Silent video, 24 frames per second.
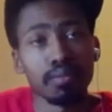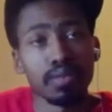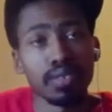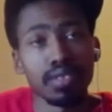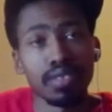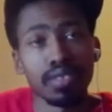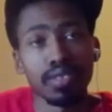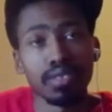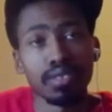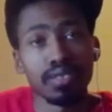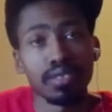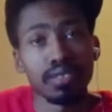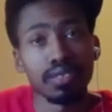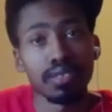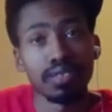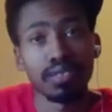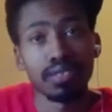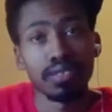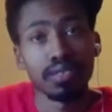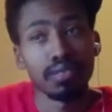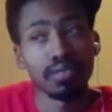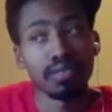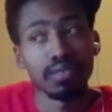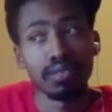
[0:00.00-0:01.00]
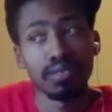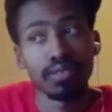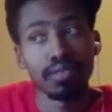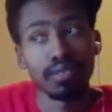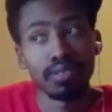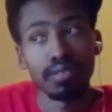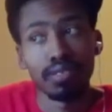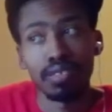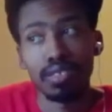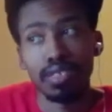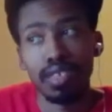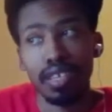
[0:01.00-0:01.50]
It's just
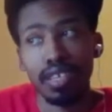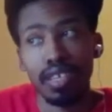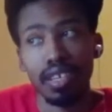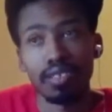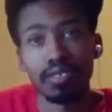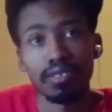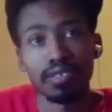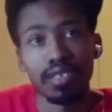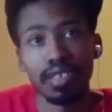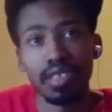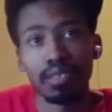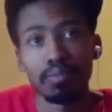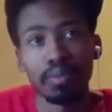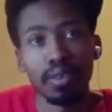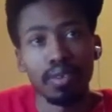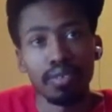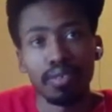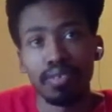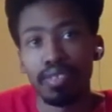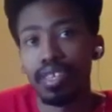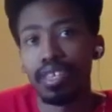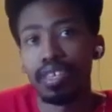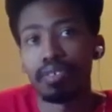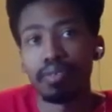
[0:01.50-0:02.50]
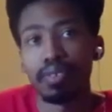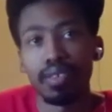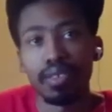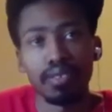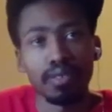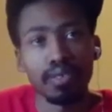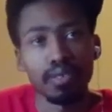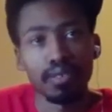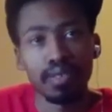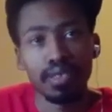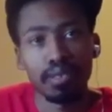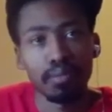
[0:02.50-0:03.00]
like how you say about Cleveland
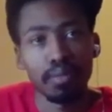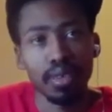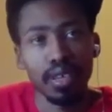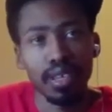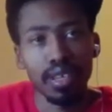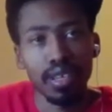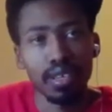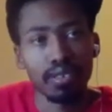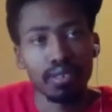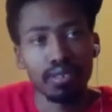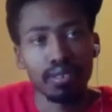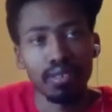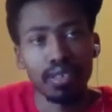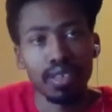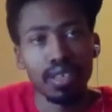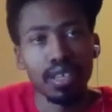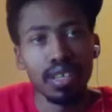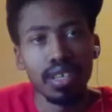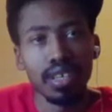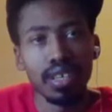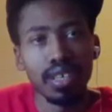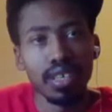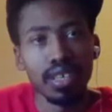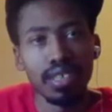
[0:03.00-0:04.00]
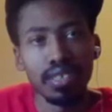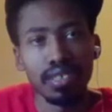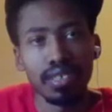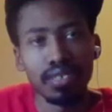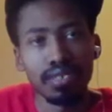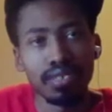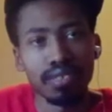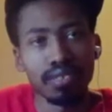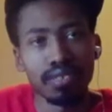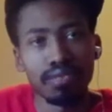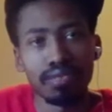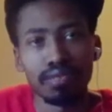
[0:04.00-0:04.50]
or somebody else.
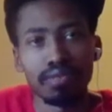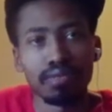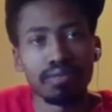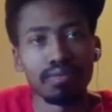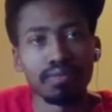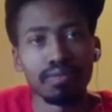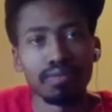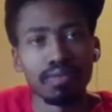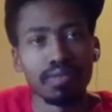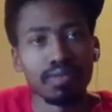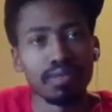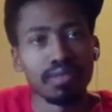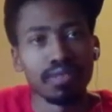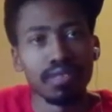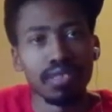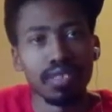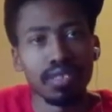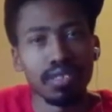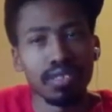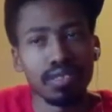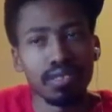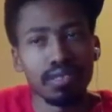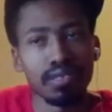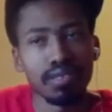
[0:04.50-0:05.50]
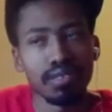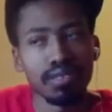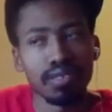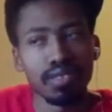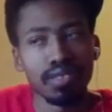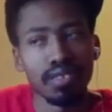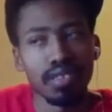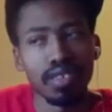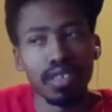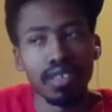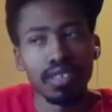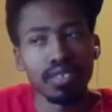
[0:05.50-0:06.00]
Just
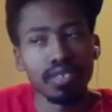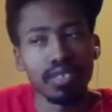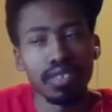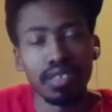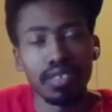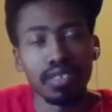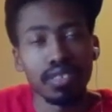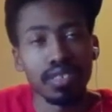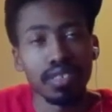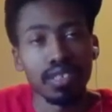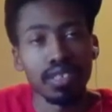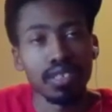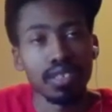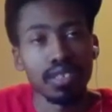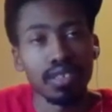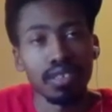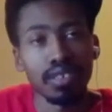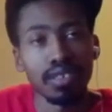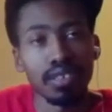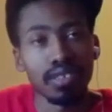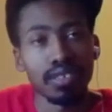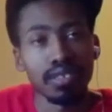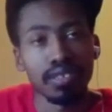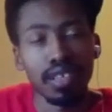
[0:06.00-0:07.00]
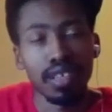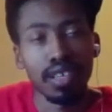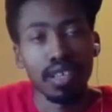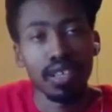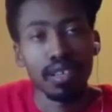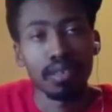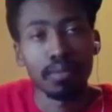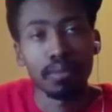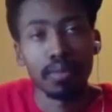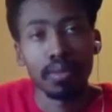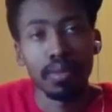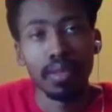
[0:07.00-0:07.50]
hits that ceiling all the
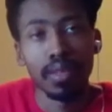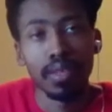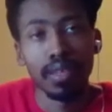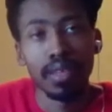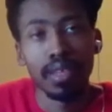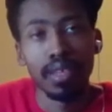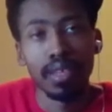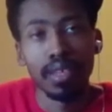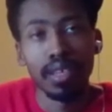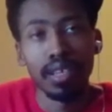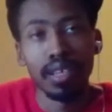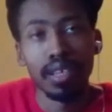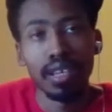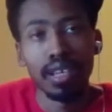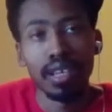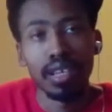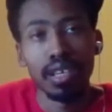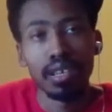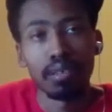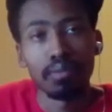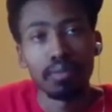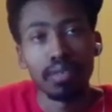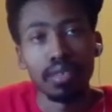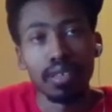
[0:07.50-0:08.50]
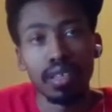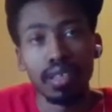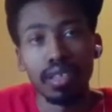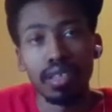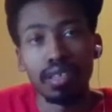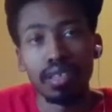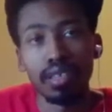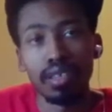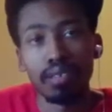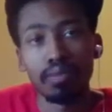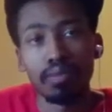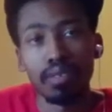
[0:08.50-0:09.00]
time. But
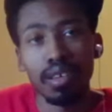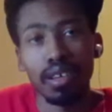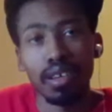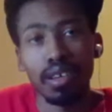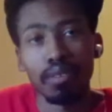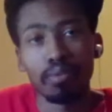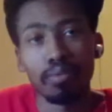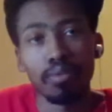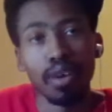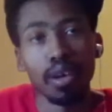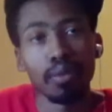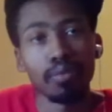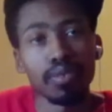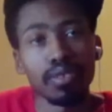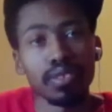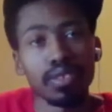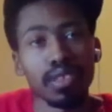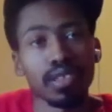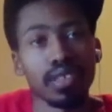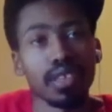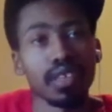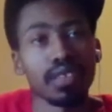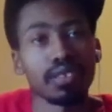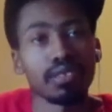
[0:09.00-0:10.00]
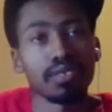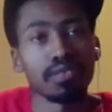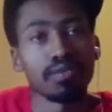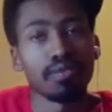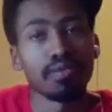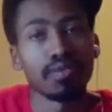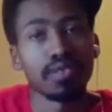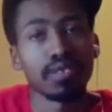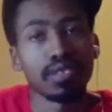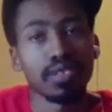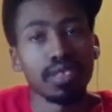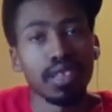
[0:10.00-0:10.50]
they, I would say they're sort
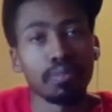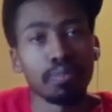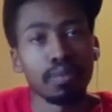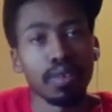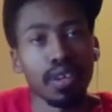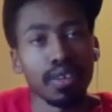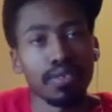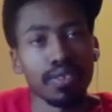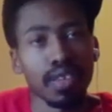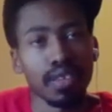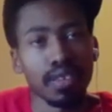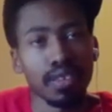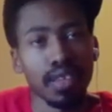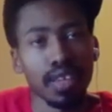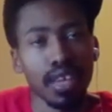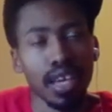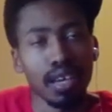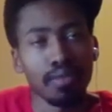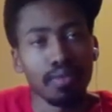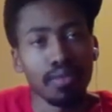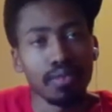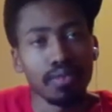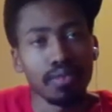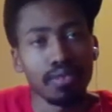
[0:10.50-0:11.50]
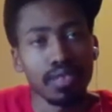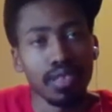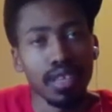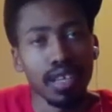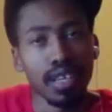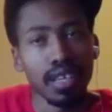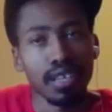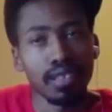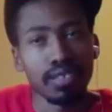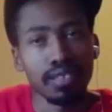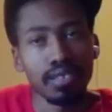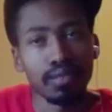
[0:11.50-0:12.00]
of a sleeper. I think they have a
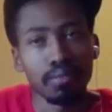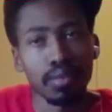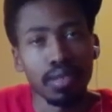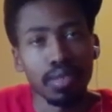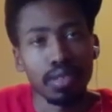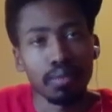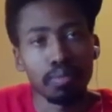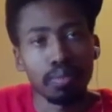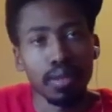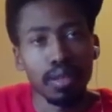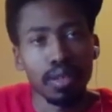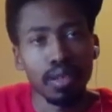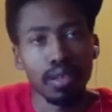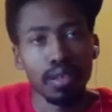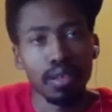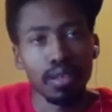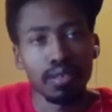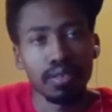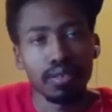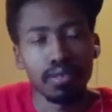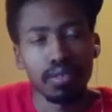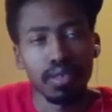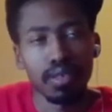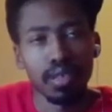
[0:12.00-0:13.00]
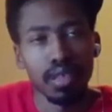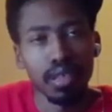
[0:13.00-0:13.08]
chance to make the playoffs.